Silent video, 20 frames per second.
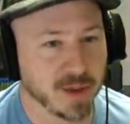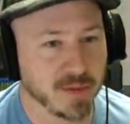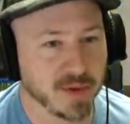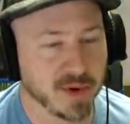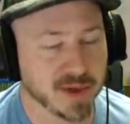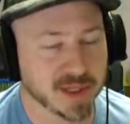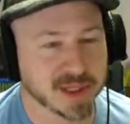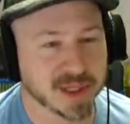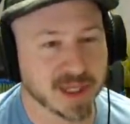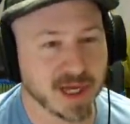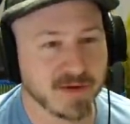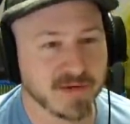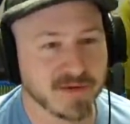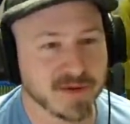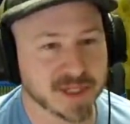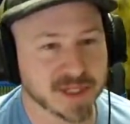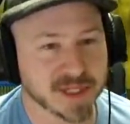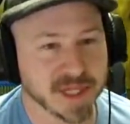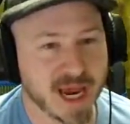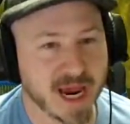you put stuff
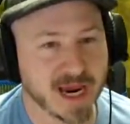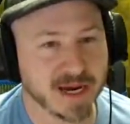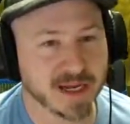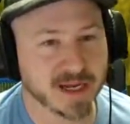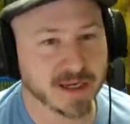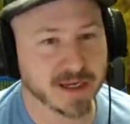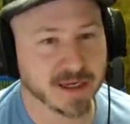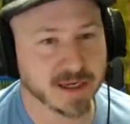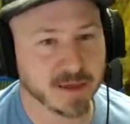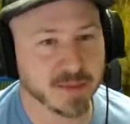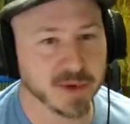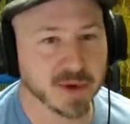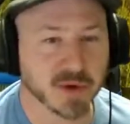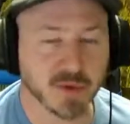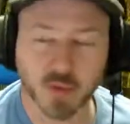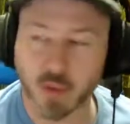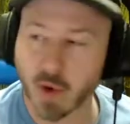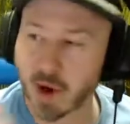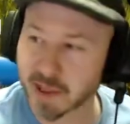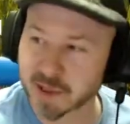inside it, you
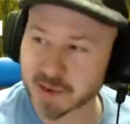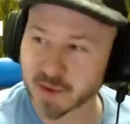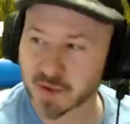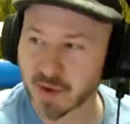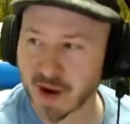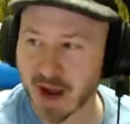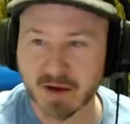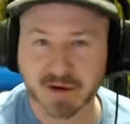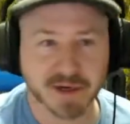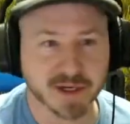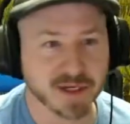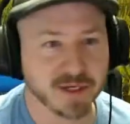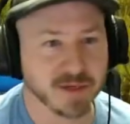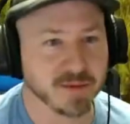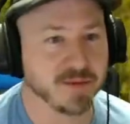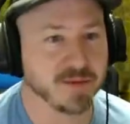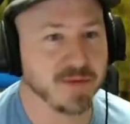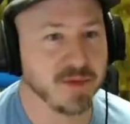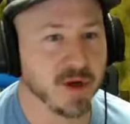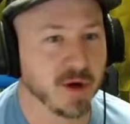build walls around it,
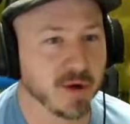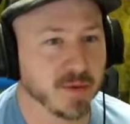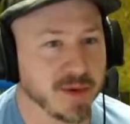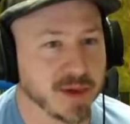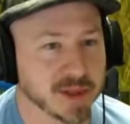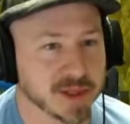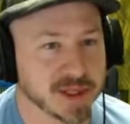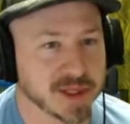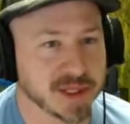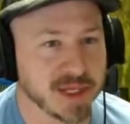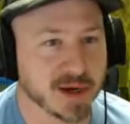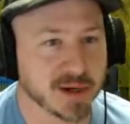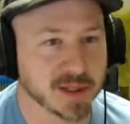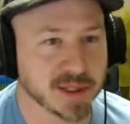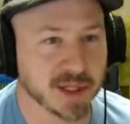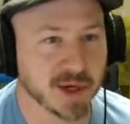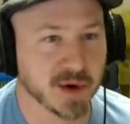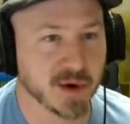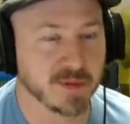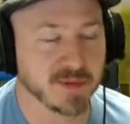you know, build stairs
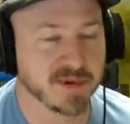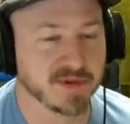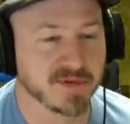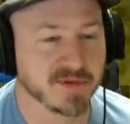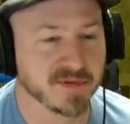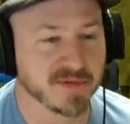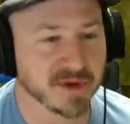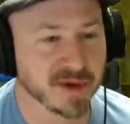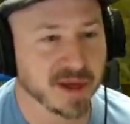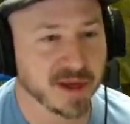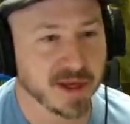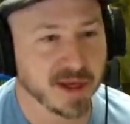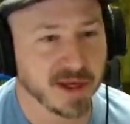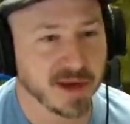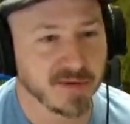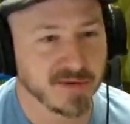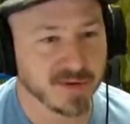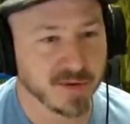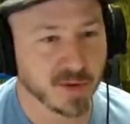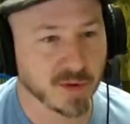to go up different
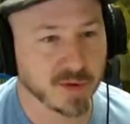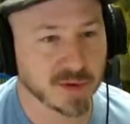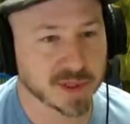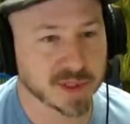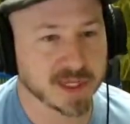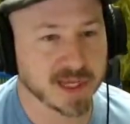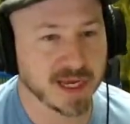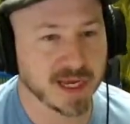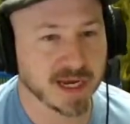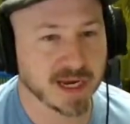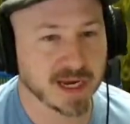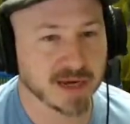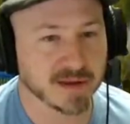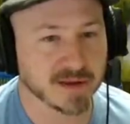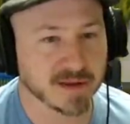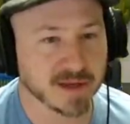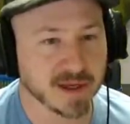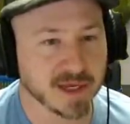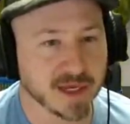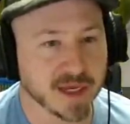floors and that kind of
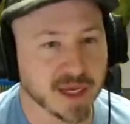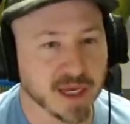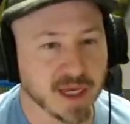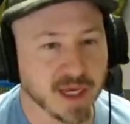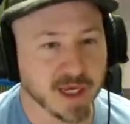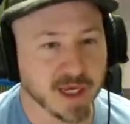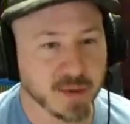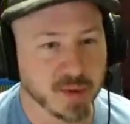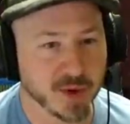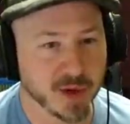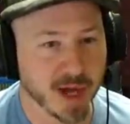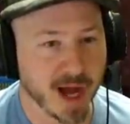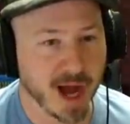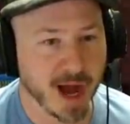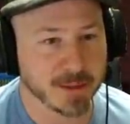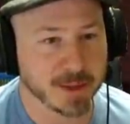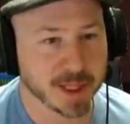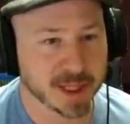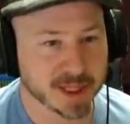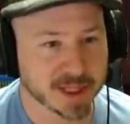thing. You put
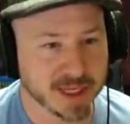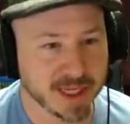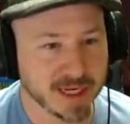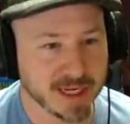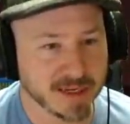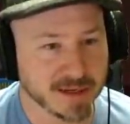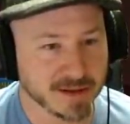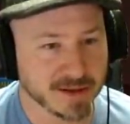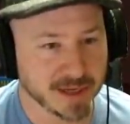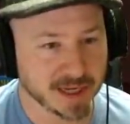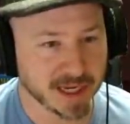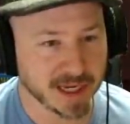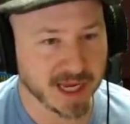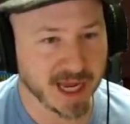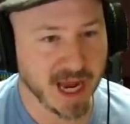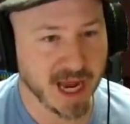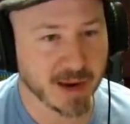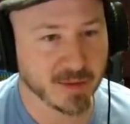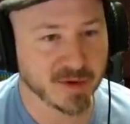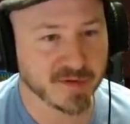objects in it, like a
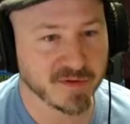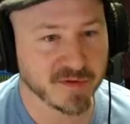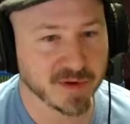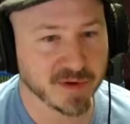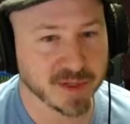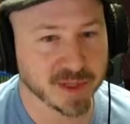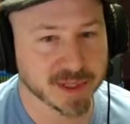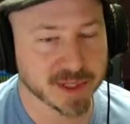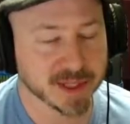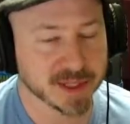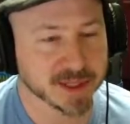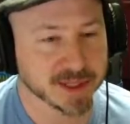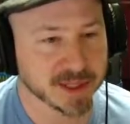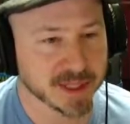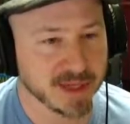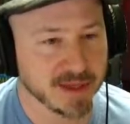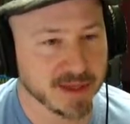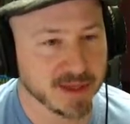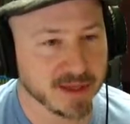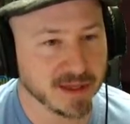camera for instance,
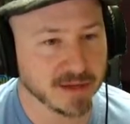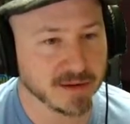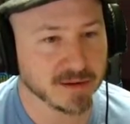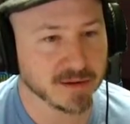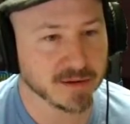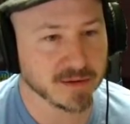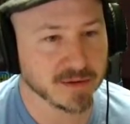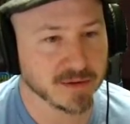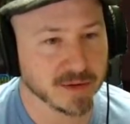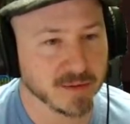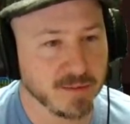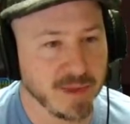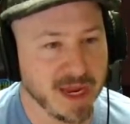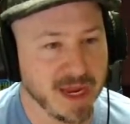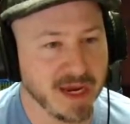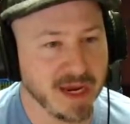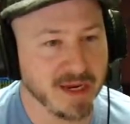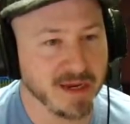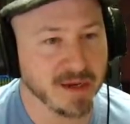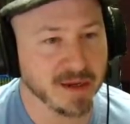and the
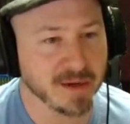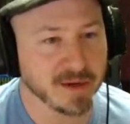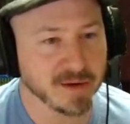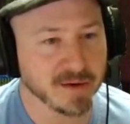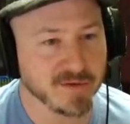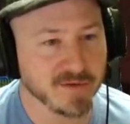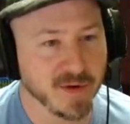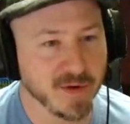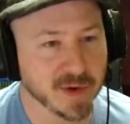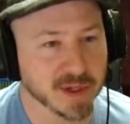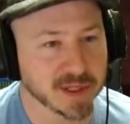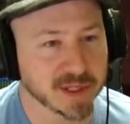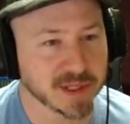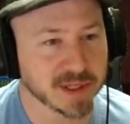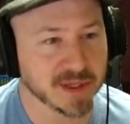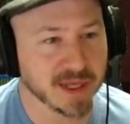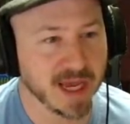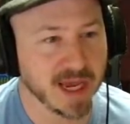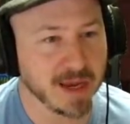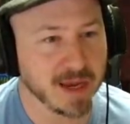main focus of
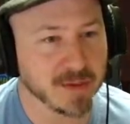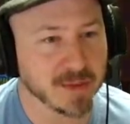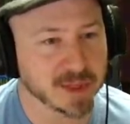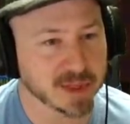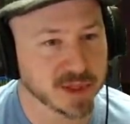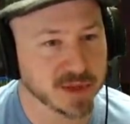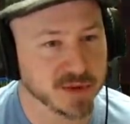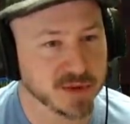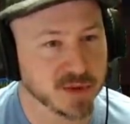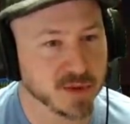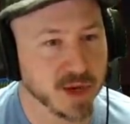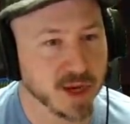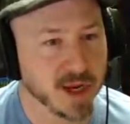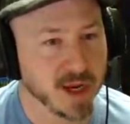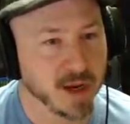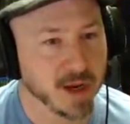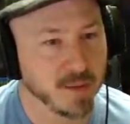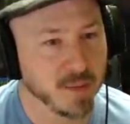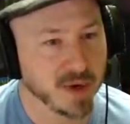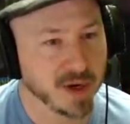the game is to
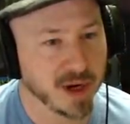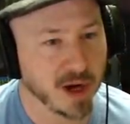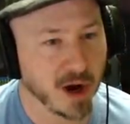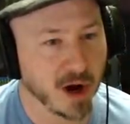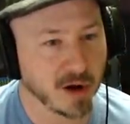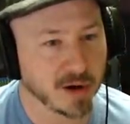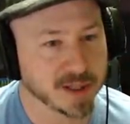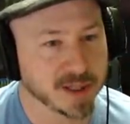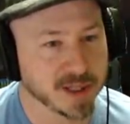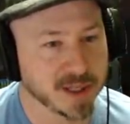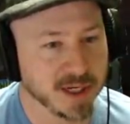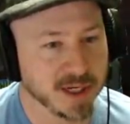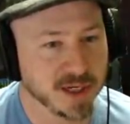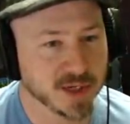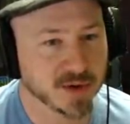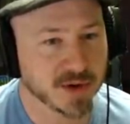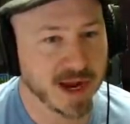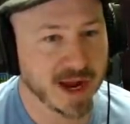put art in your